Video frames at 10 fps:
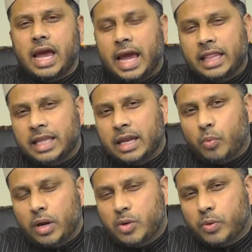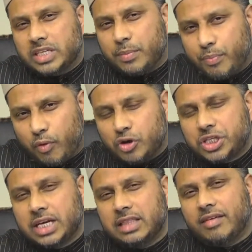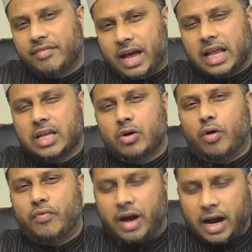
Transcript: and then when he was approaching the valley of